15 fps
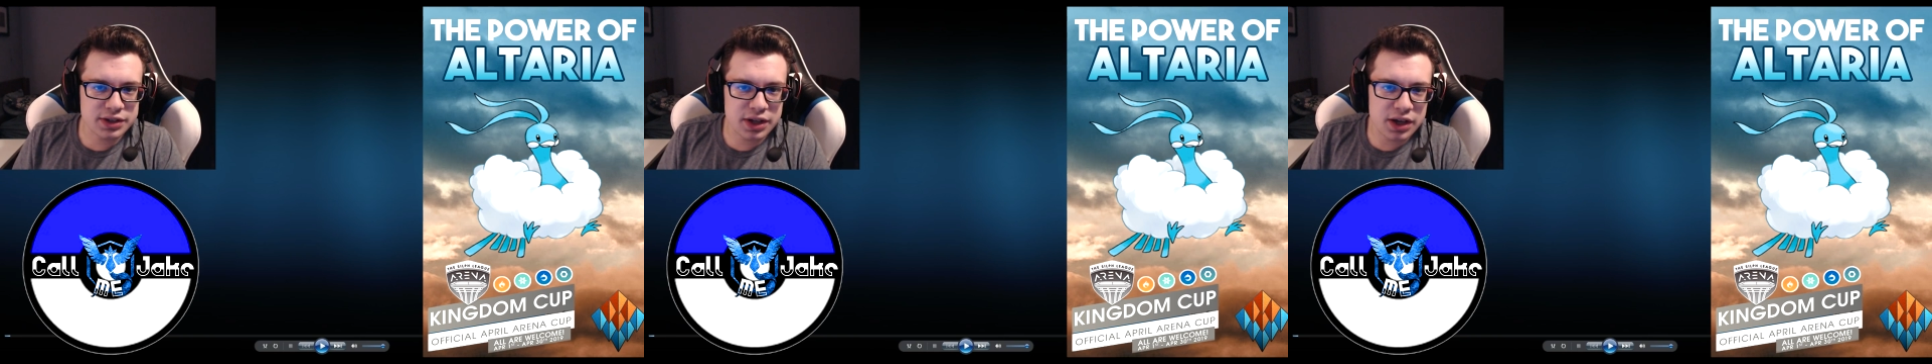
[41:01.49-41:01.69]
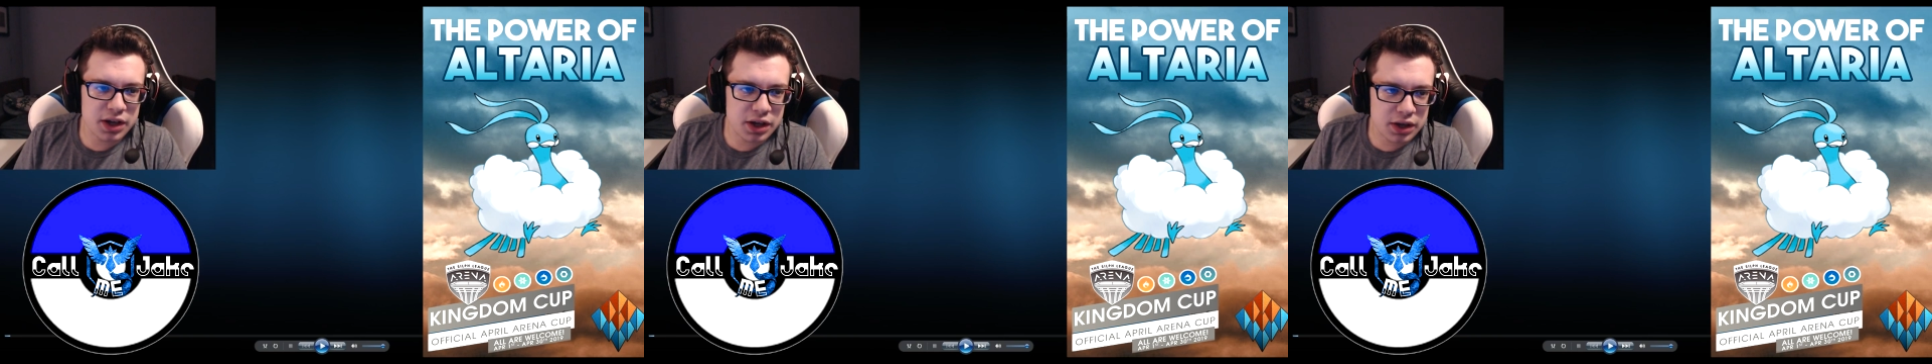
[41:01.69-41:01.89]

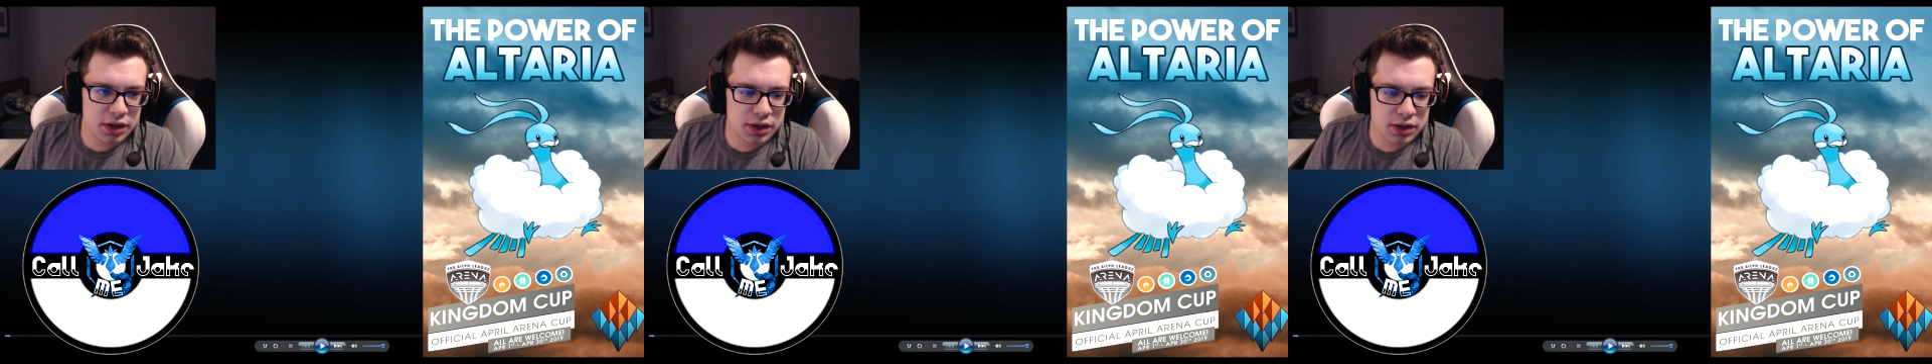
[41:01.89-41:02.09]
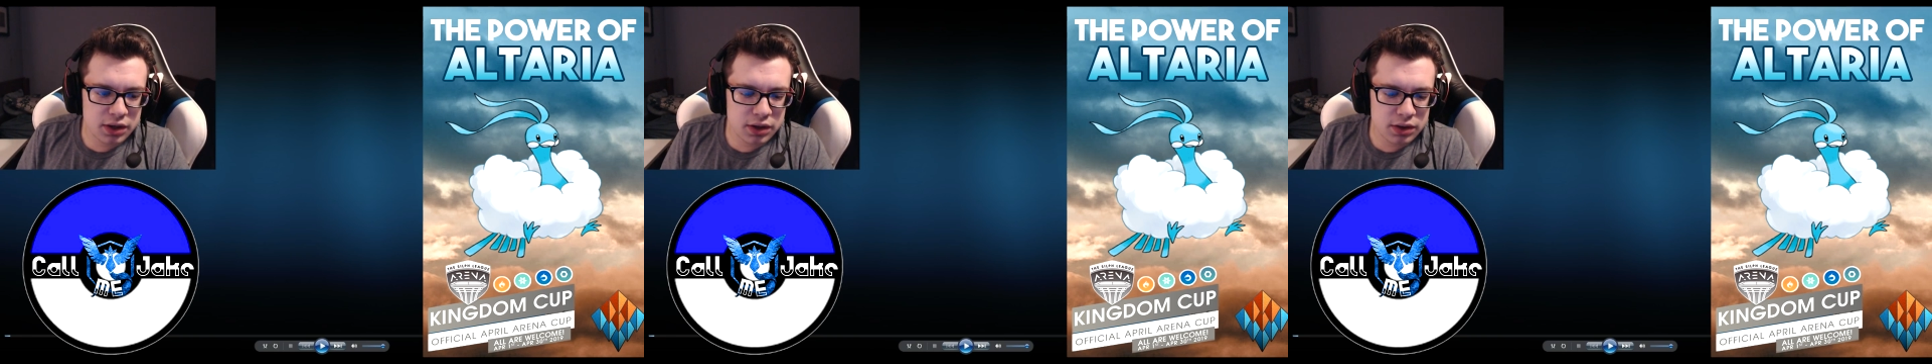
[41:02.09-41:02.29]
day.
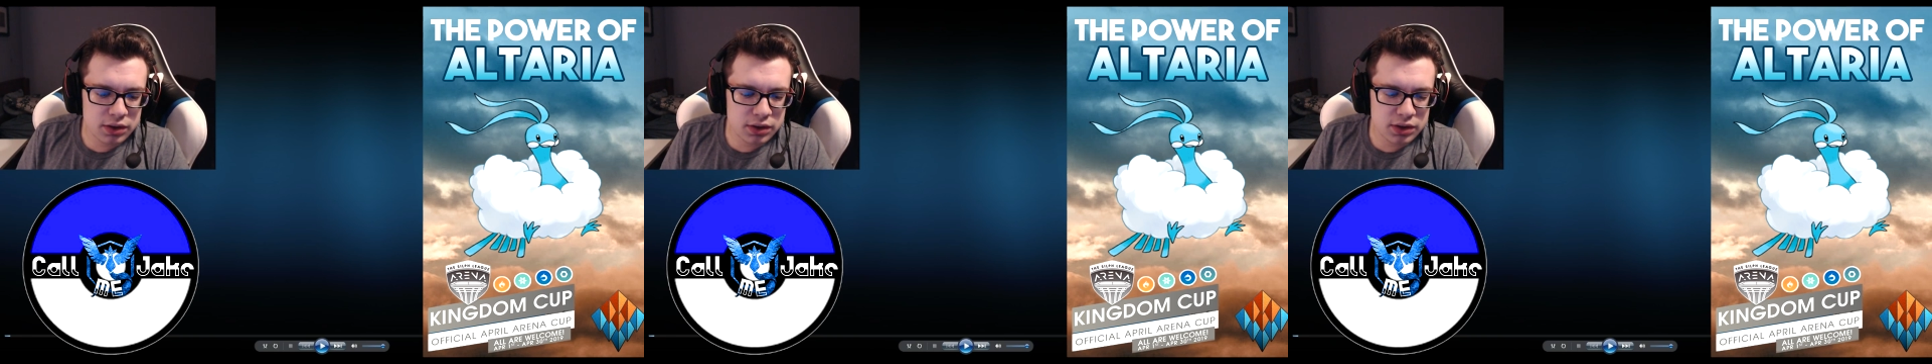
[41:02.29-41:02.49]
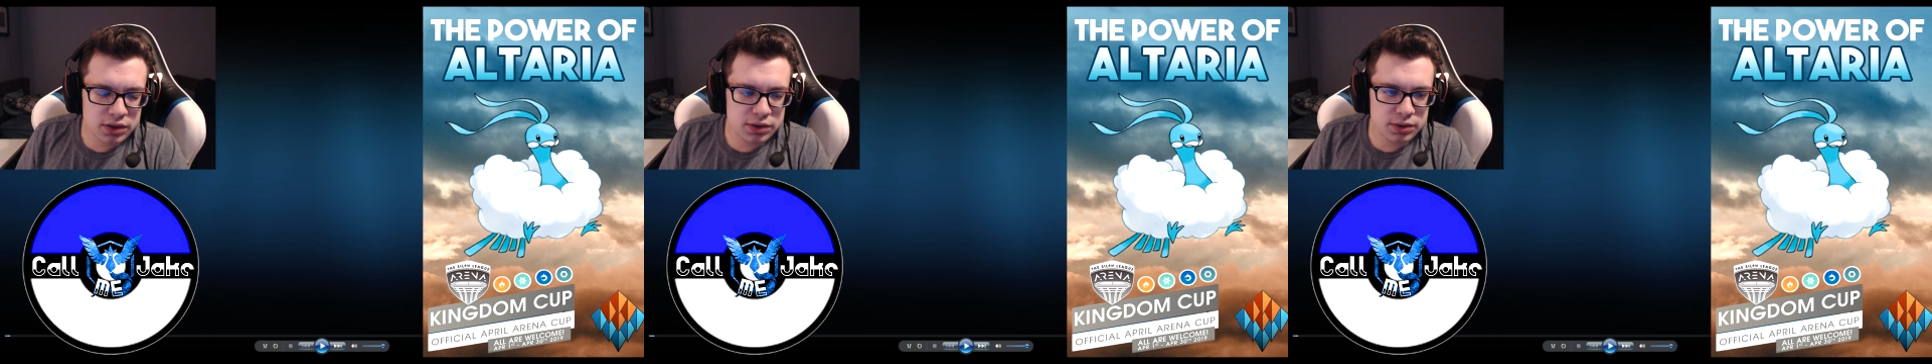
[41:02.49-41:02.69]

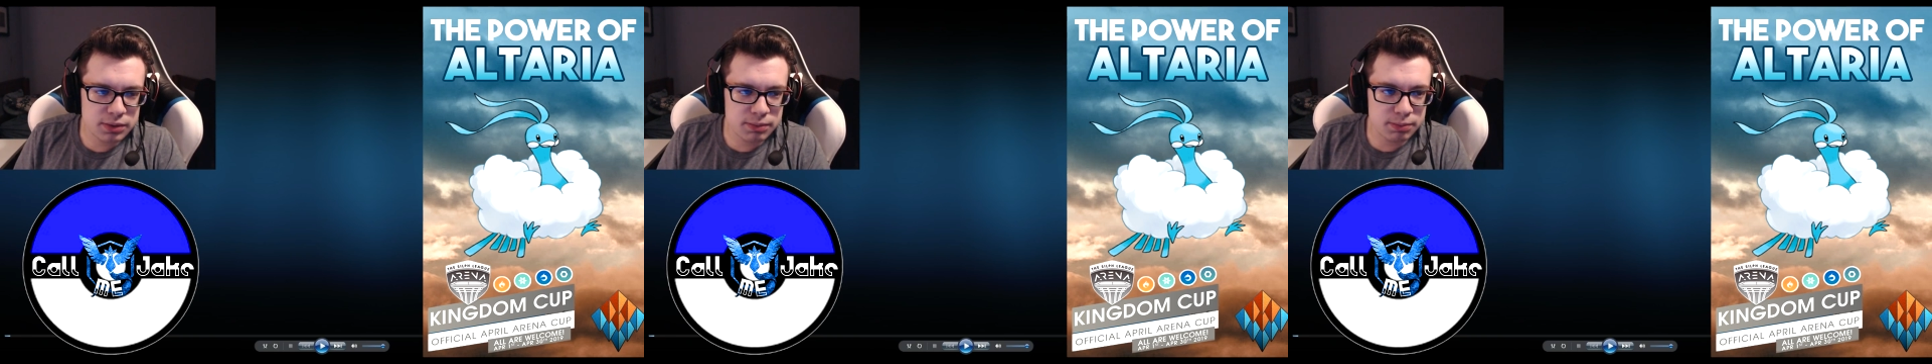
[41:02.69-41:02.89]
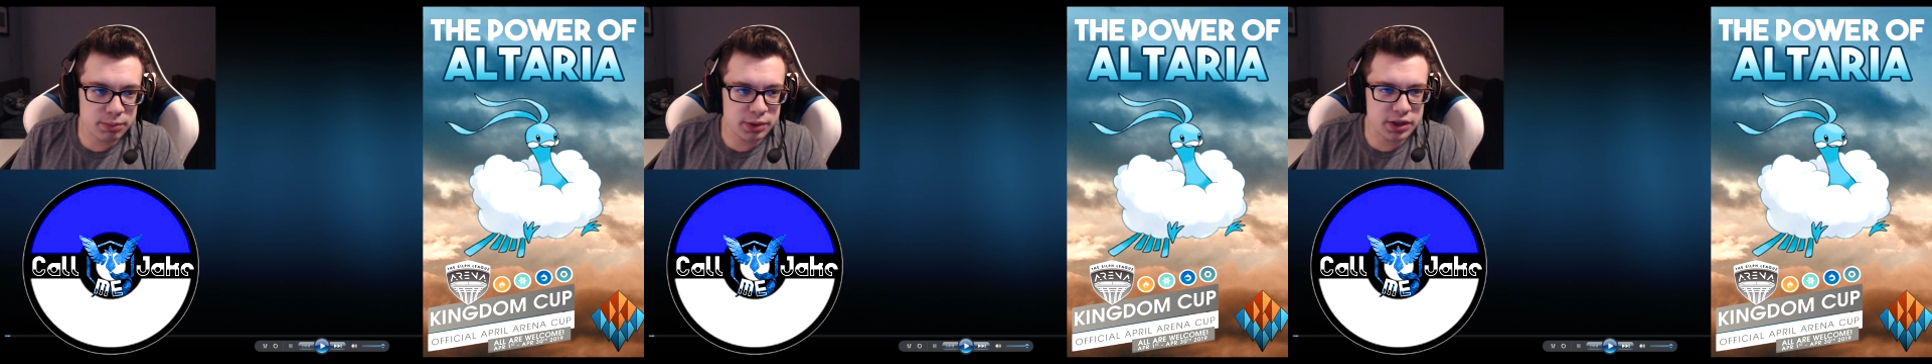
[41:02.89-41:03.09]

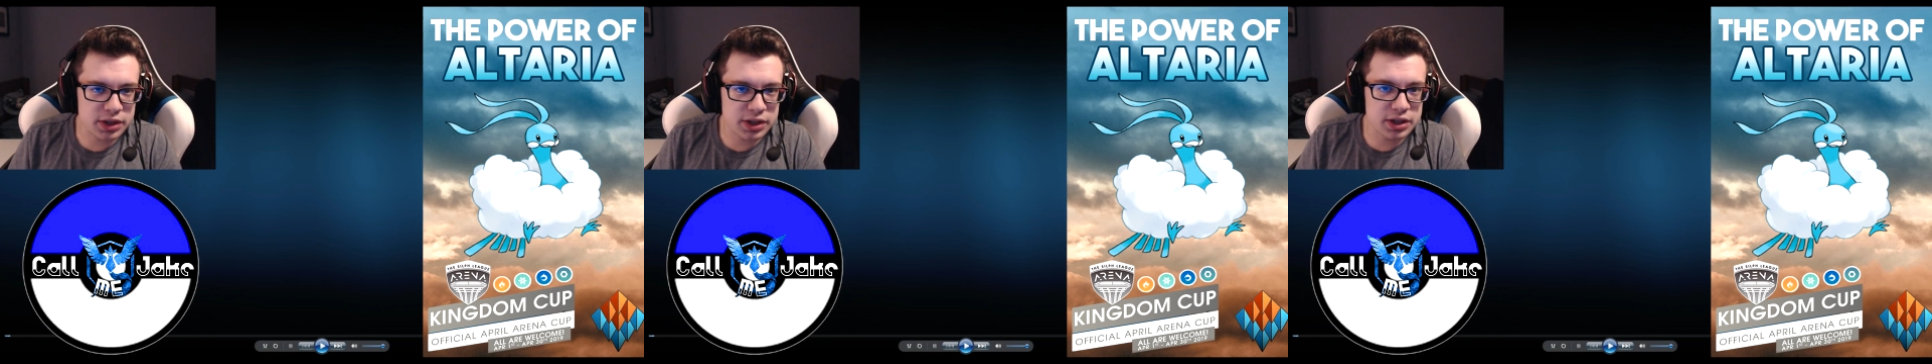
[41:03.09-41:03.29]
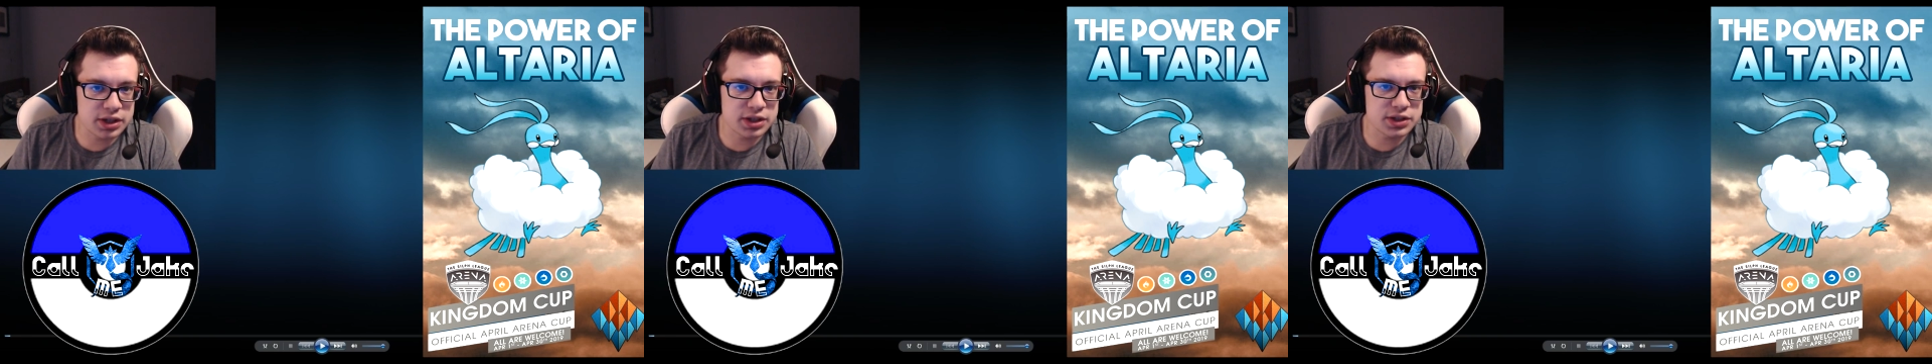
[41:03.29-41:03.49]

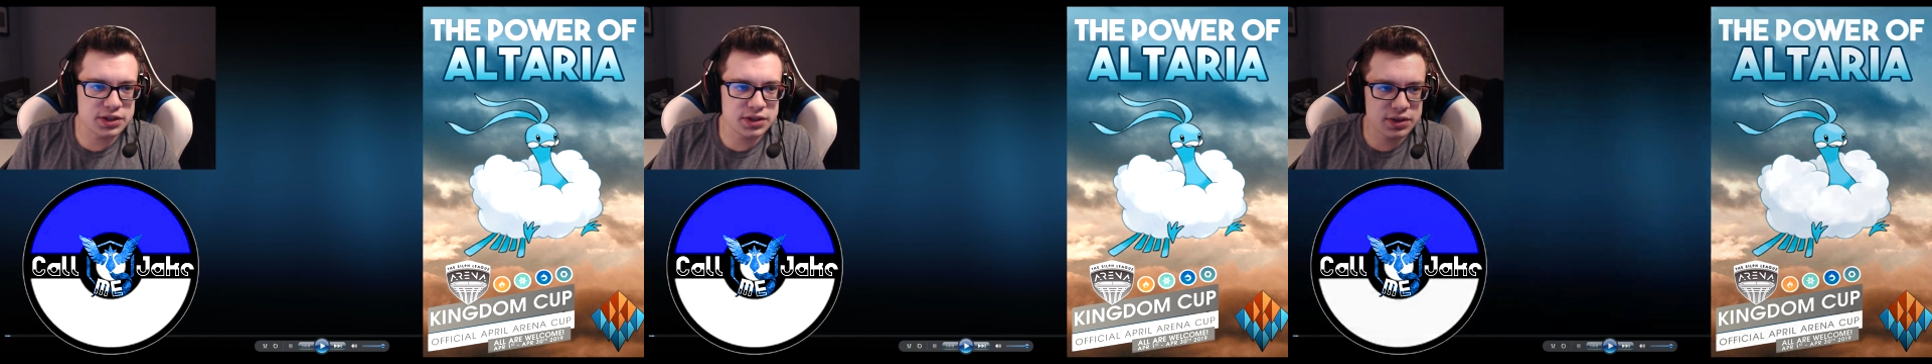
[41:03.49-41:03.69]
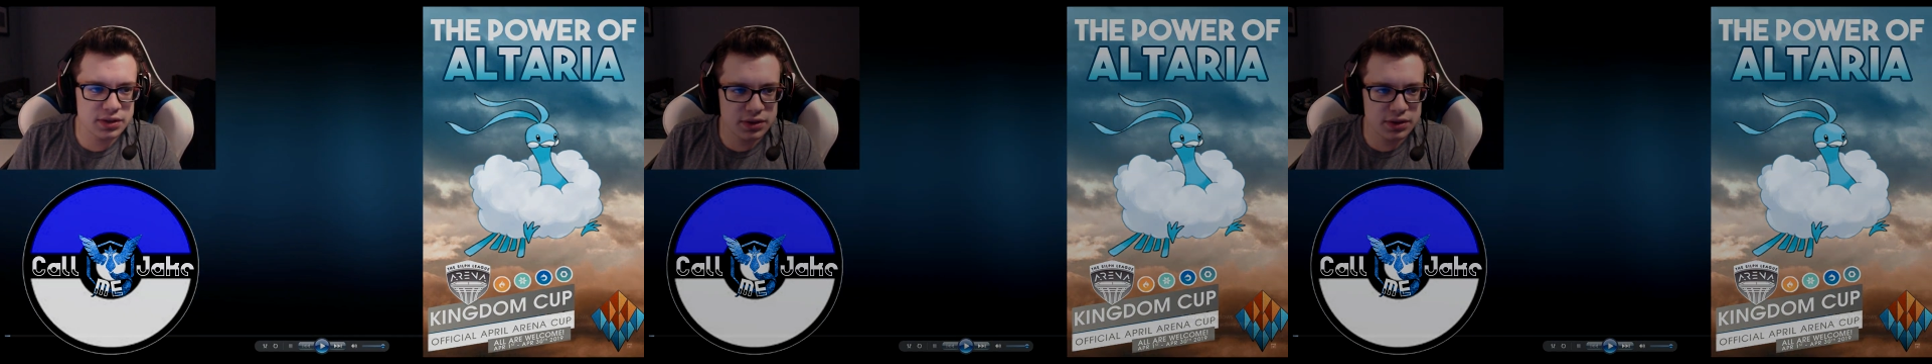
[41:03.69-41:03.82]
Peace.